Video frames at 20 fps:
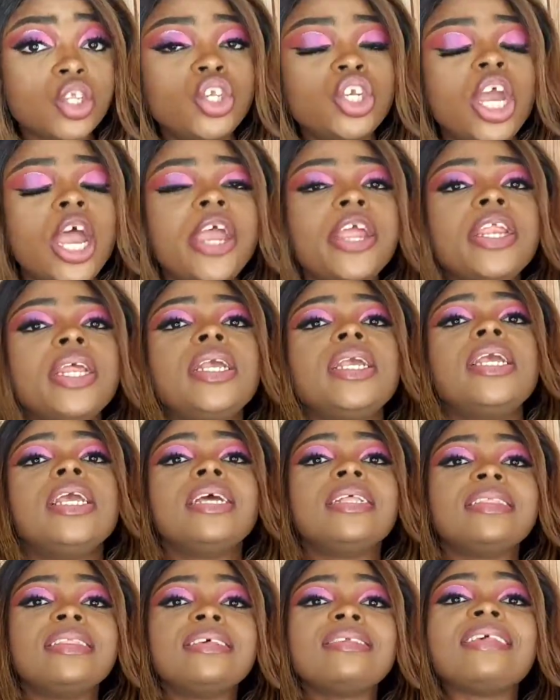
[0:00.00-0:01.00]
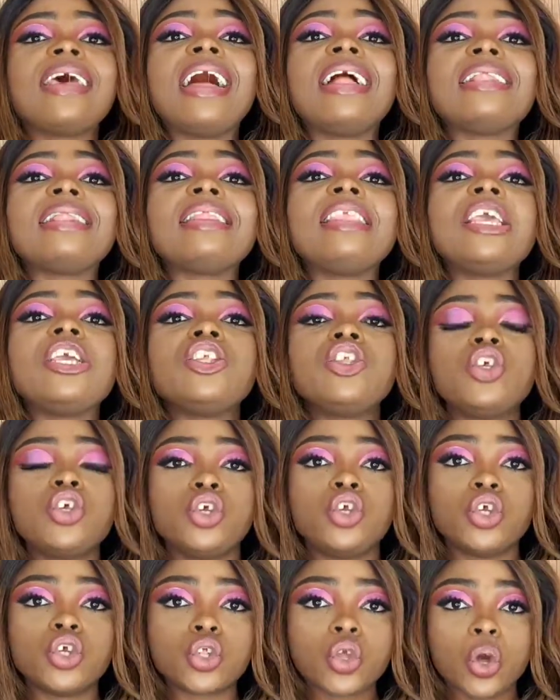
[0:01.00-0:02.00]
journey. These are things
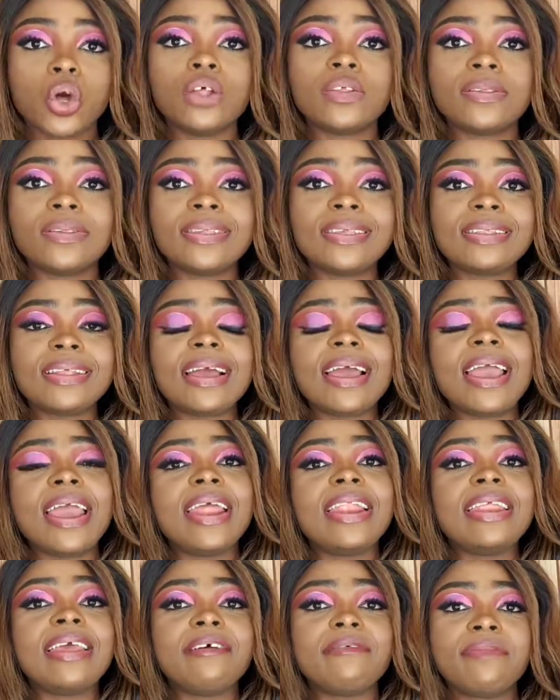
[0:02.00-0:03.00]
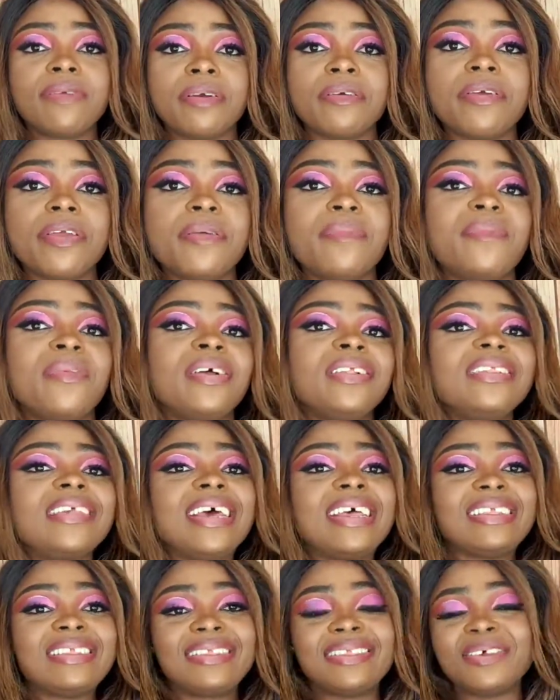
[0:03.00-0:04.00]
you should consider and they are very
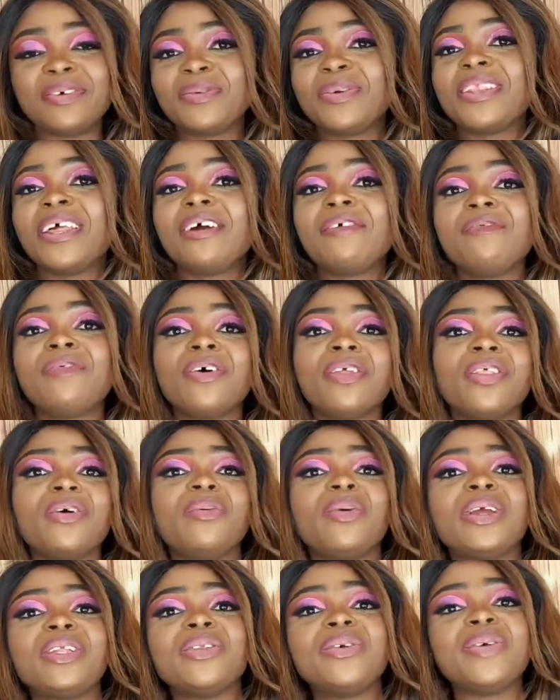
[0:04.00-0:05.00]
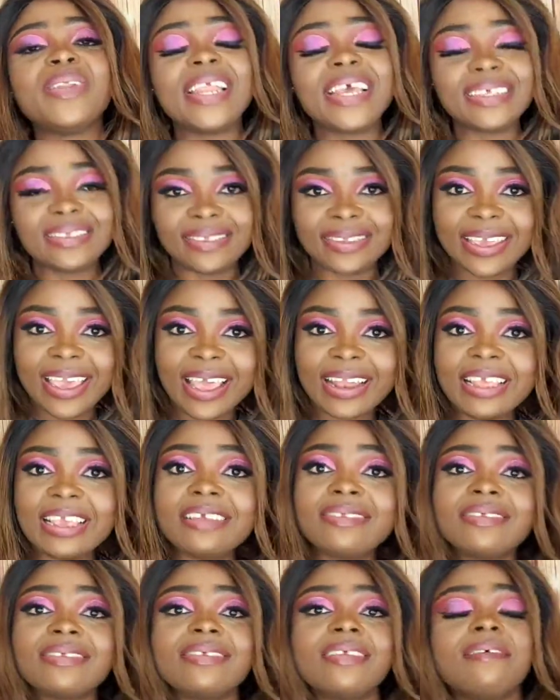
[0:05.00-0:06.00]
important. So without further ado, let's get
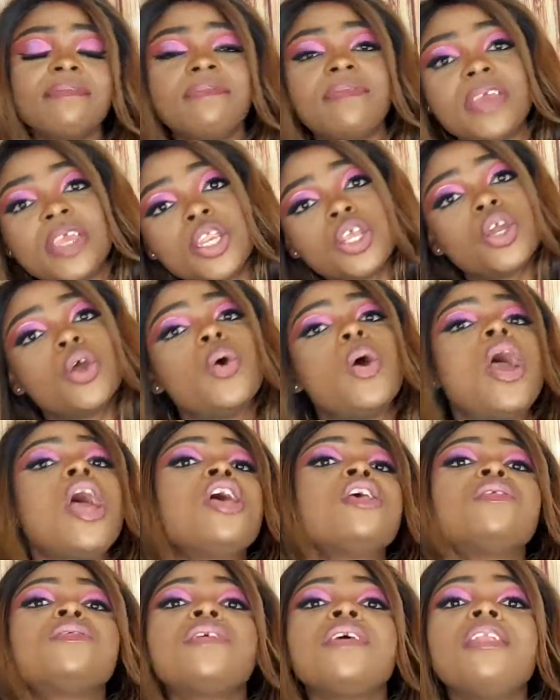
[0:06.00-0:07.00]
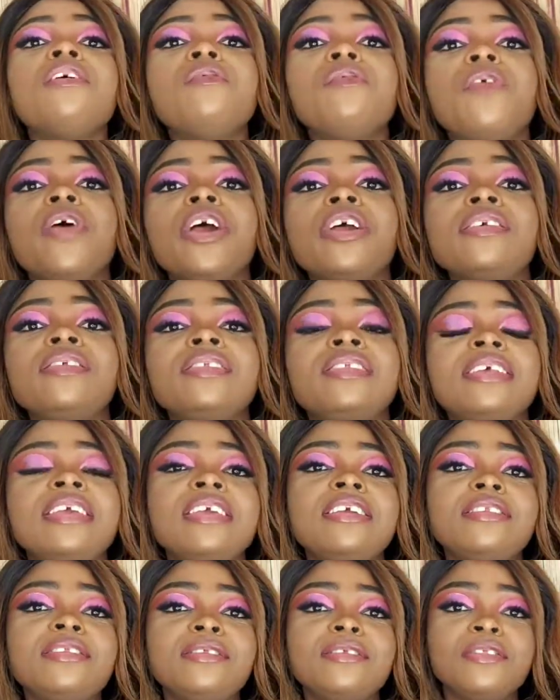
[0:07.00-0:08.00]
into the video. So the first
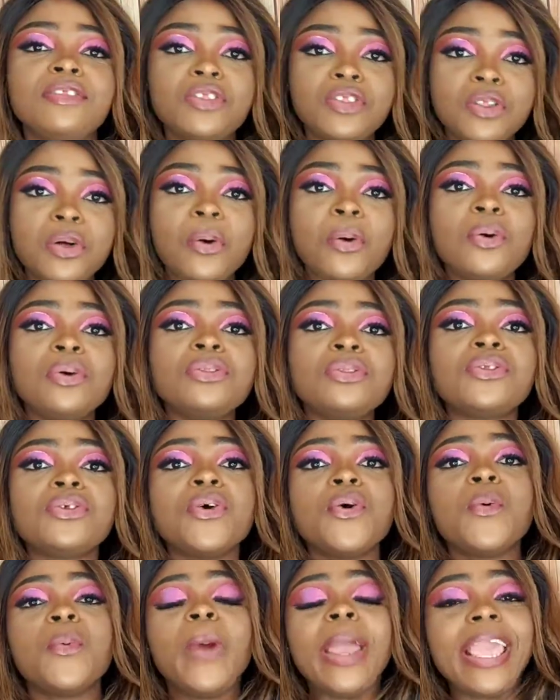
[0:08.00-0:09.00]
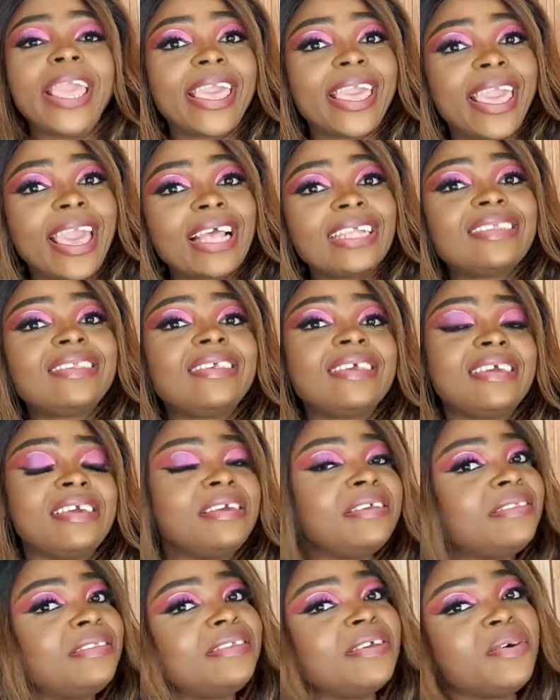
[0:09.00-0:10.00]
thing to note when
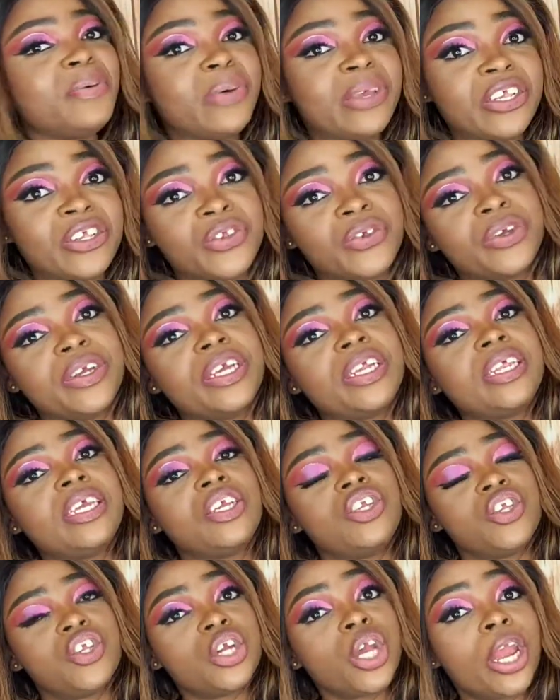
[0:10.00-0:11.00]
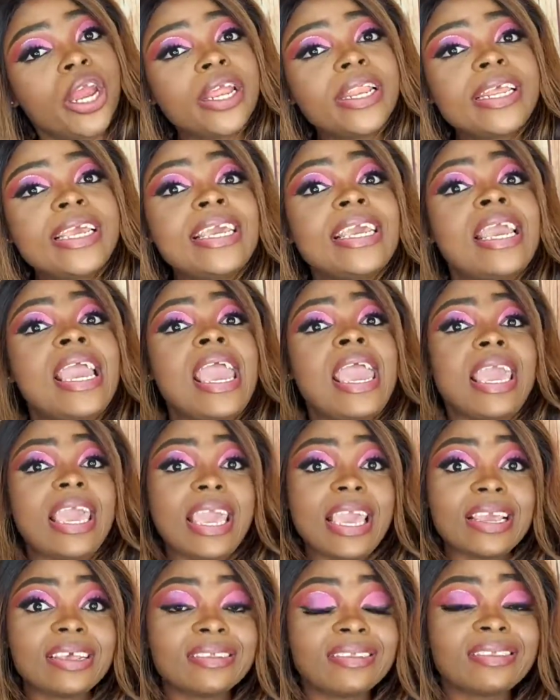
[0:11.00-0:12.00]
getting into your waist training journey
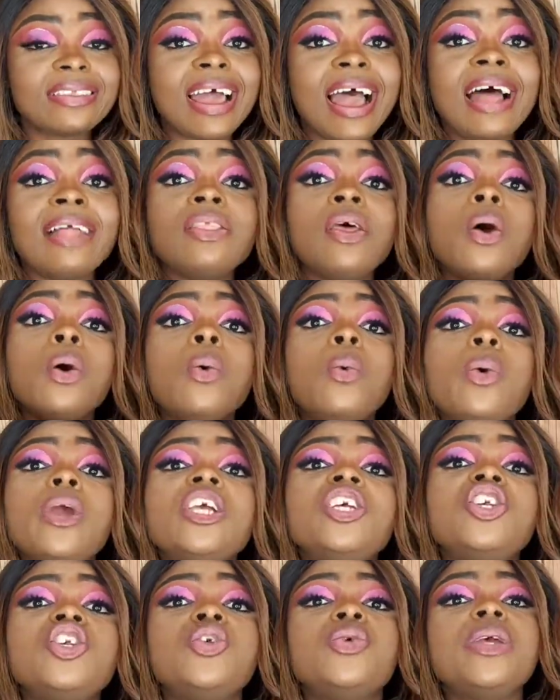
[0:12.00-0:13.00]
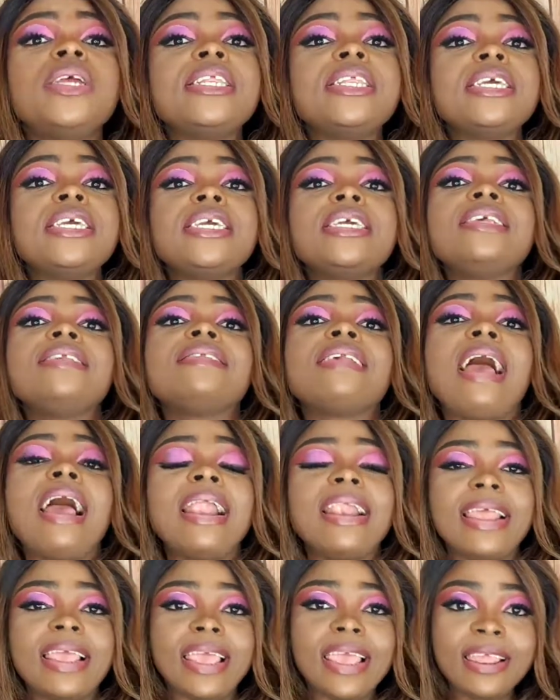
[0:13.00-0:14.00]
is that waist training is
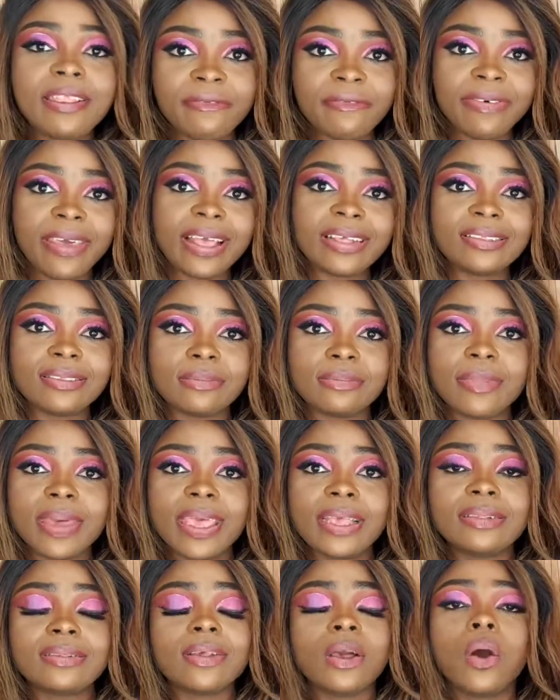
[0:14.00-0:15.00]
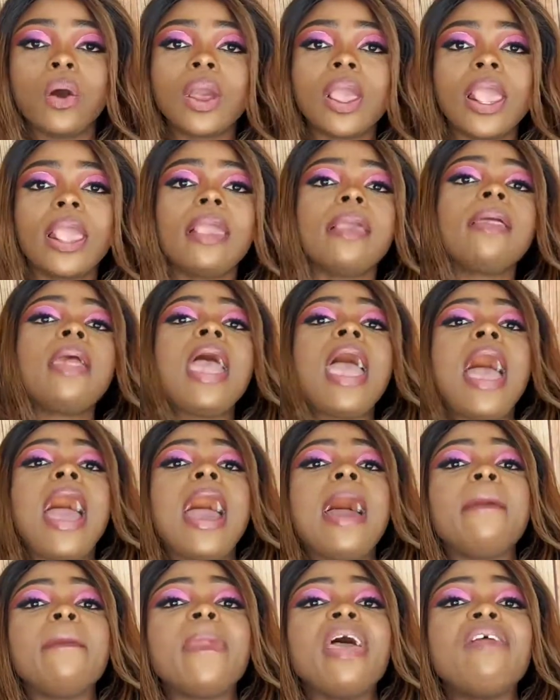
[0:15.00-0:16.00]
an investment. Okay,
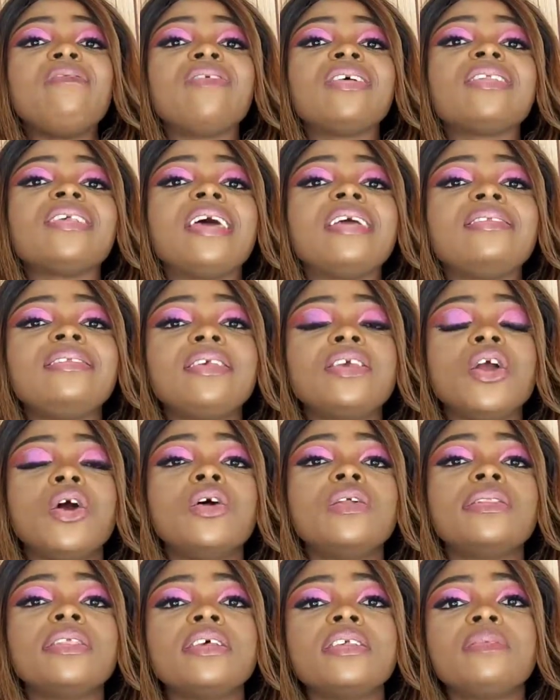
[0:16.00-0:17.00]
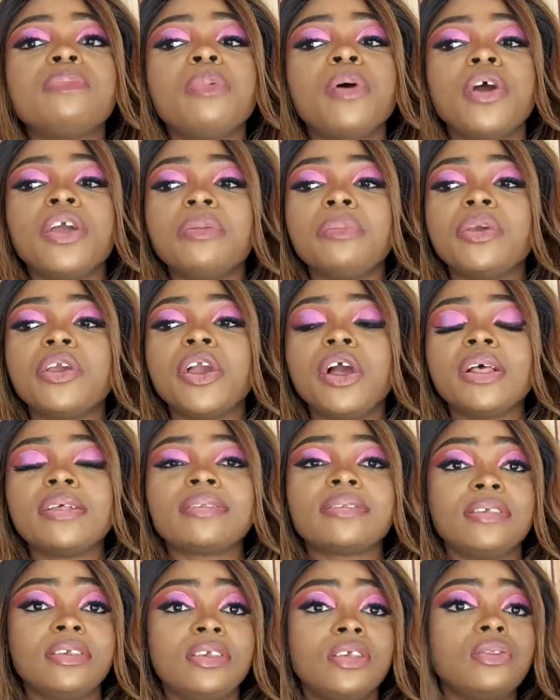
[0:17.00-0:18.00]
I'm emphasizing on this point
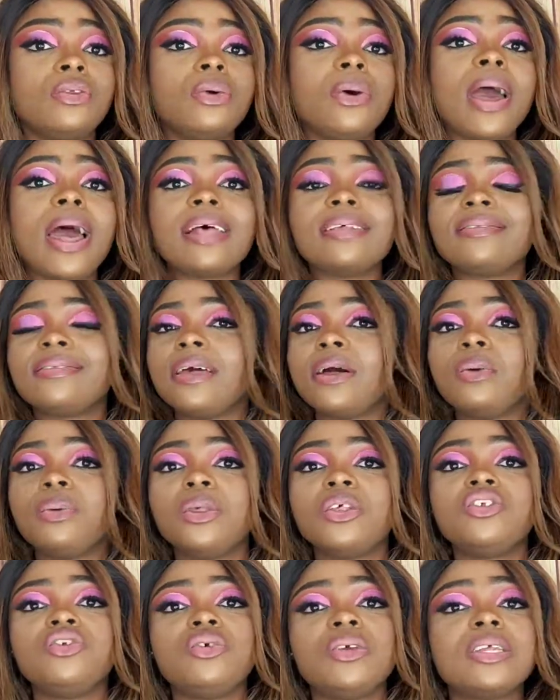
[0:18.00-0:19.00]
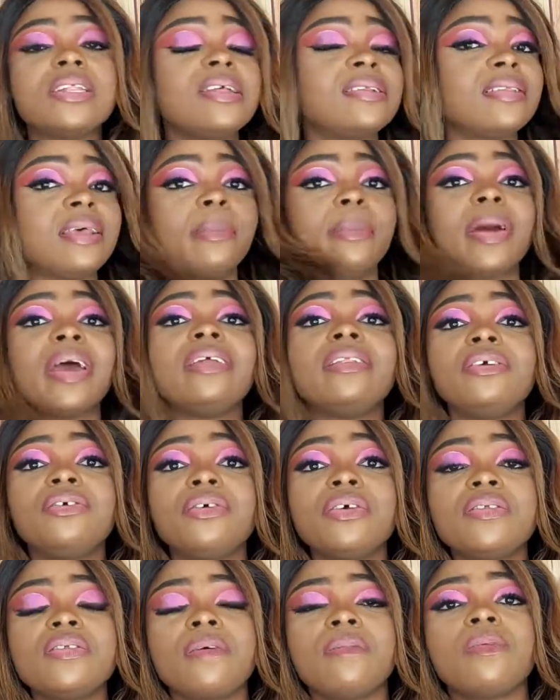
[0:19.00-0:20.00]
because you know I sell waist trainers, and by the
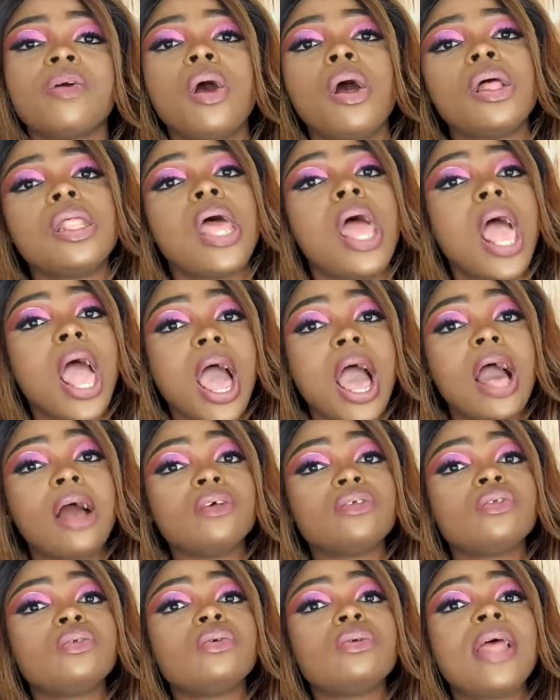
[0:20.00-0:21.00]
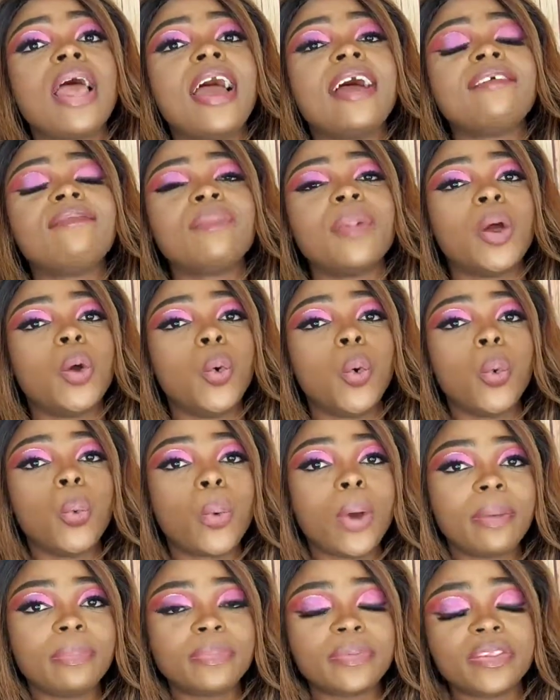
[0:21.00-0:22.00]
grace of God I'll soon have my
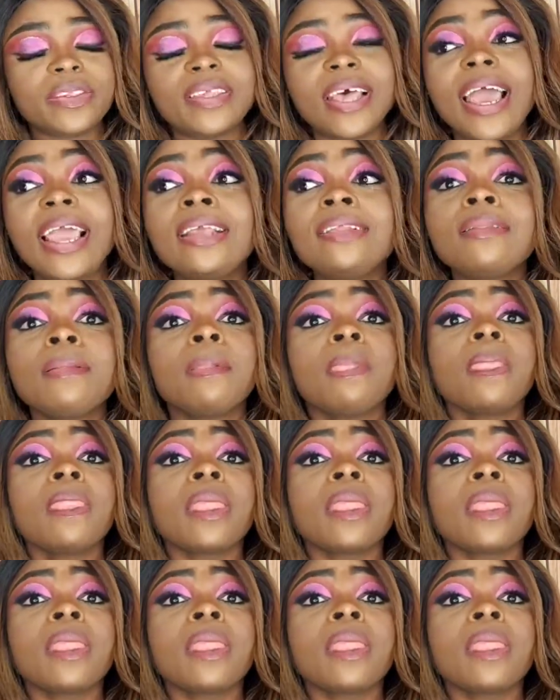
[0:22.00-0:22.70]
own website.